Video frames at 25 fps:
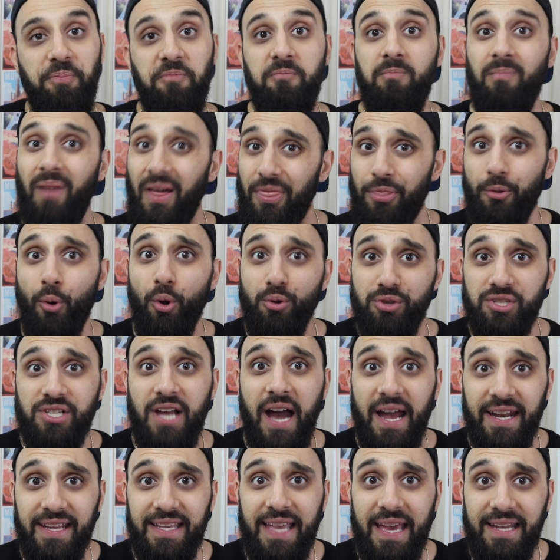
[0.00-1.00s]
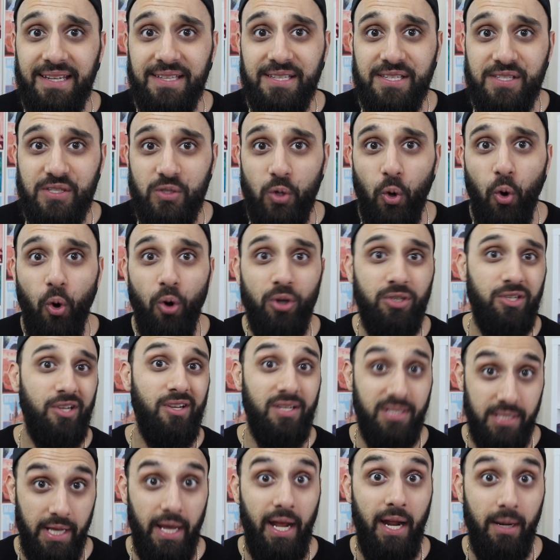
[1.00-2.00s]
my throat's kind of getting sore.
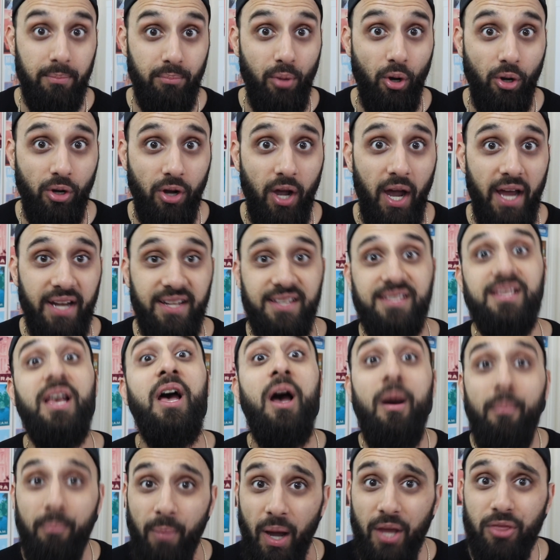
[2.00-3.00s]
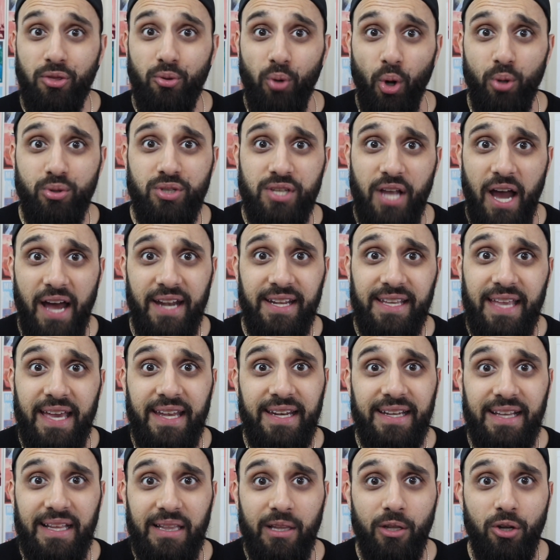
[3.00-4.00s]
Turns out I had bronchitis. My throat's kind of
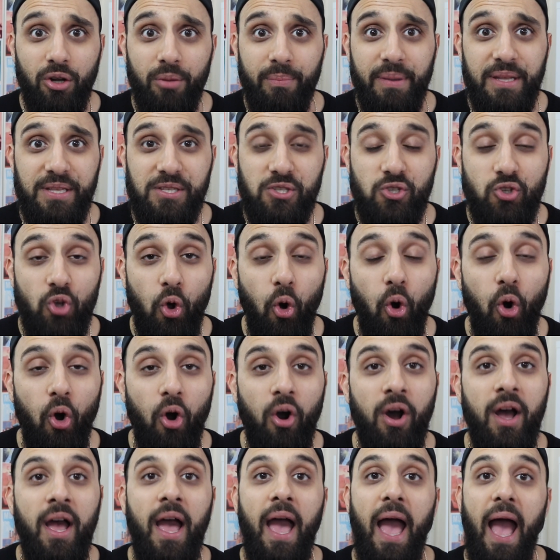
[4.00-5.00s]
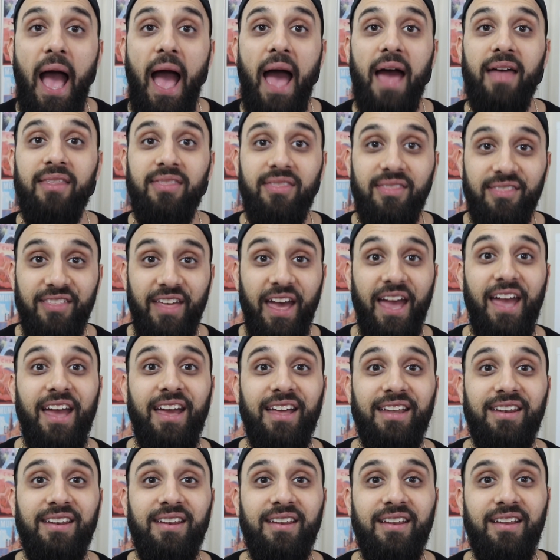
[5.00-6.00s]
getting a little bit sore. And
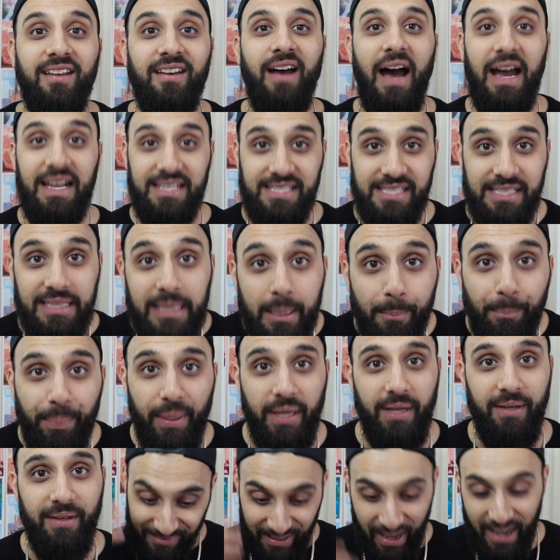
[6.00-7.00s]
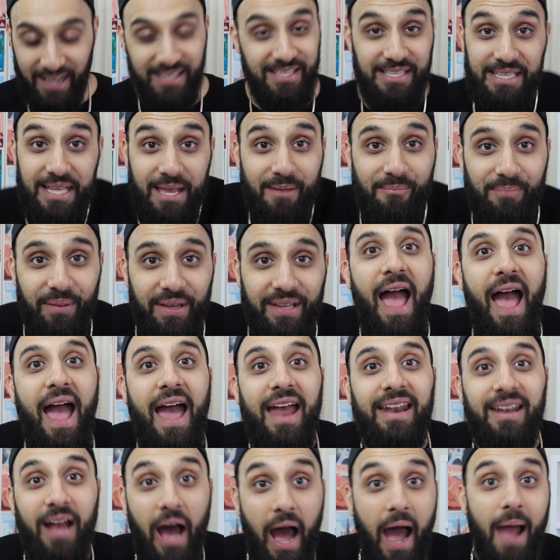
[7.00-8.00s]
then I slip.
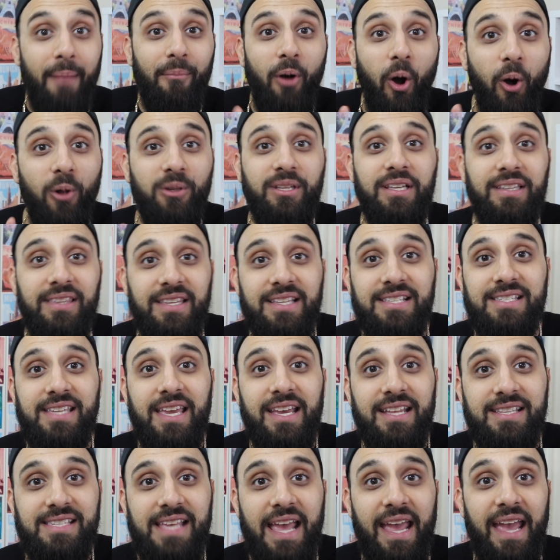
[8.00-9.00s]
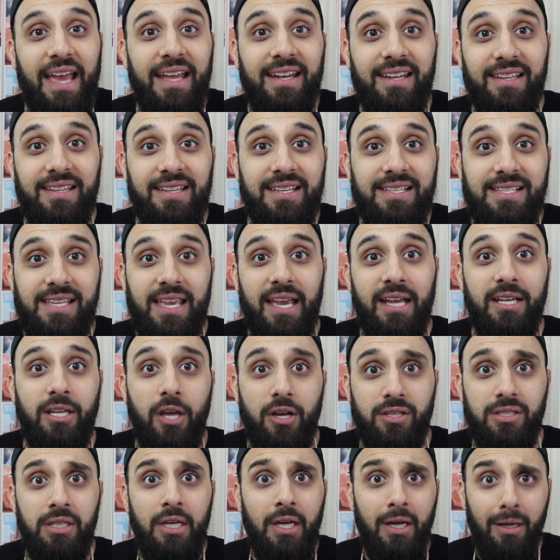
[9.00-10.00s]
And I'm holding this kid's hand, and this kid
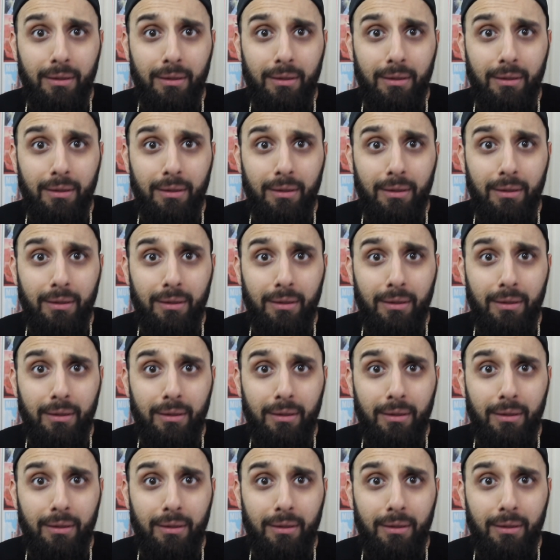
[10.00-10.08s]
goes,